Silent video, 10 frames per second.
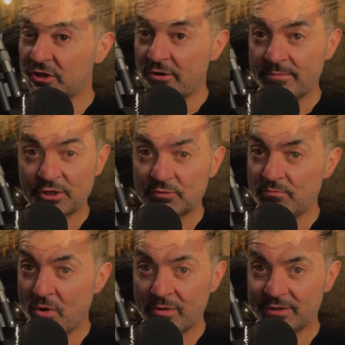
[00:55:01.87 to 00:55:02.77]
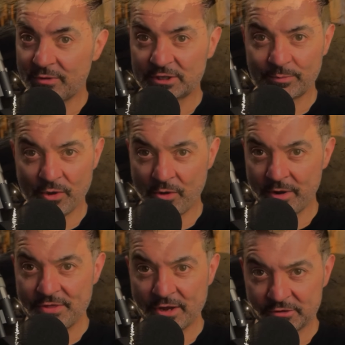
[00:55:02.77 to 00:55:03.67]
much more to explore
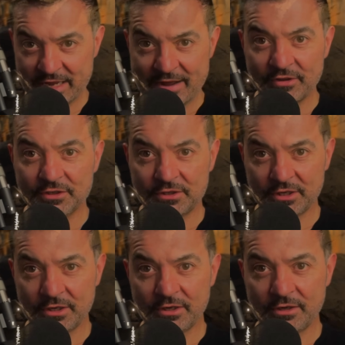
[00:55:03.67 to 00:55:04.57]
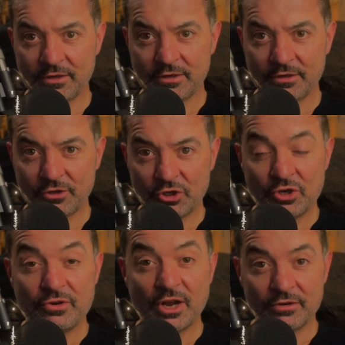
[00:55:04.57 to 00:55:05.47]
in those caverns,
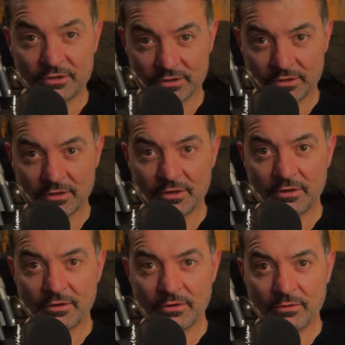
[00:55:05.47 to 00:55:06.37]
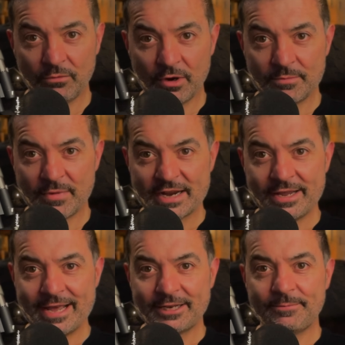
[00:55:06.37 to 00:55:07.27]
who knows what might
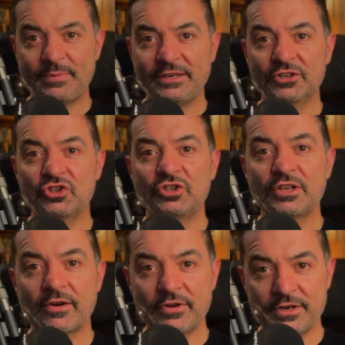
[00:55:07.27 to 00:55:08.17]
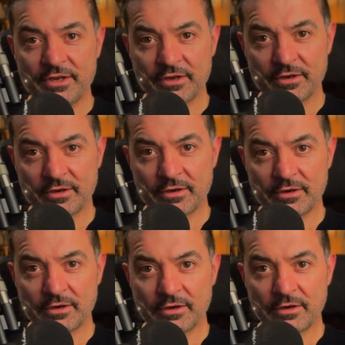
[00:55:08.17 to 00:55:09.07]
yet be discovered,
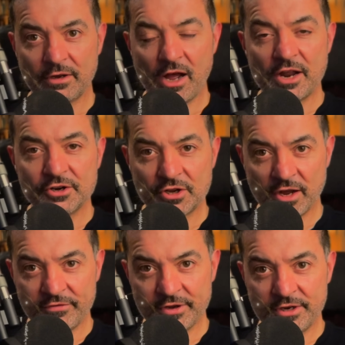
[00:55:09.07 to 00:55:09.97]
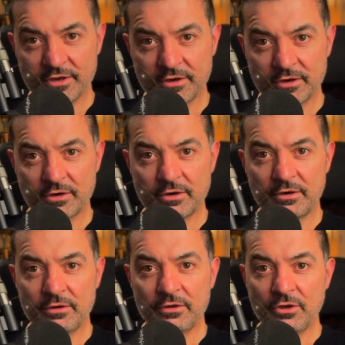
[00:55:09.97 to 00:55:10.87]
uncovered,
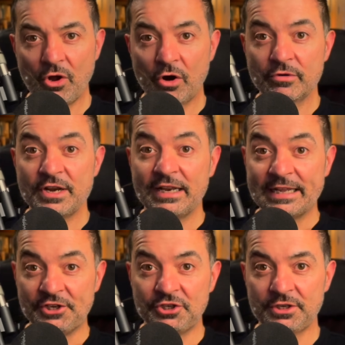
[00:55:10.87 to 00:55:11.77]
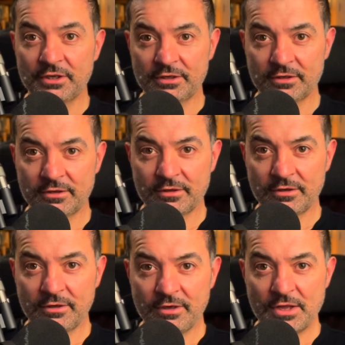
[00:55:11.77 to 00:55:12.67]
or unleashed
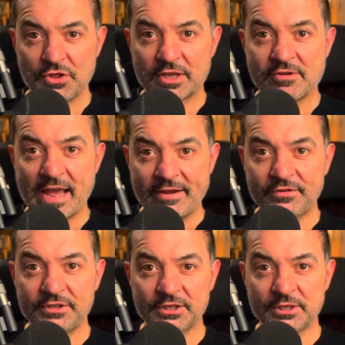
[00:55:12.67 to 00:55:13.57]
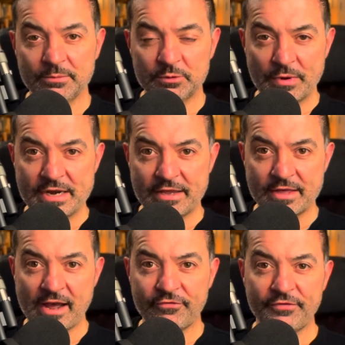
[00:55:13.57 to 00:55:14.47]
in the cave systems beneath
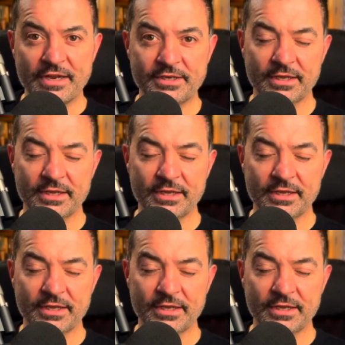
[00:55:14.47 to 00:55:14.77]
our feet.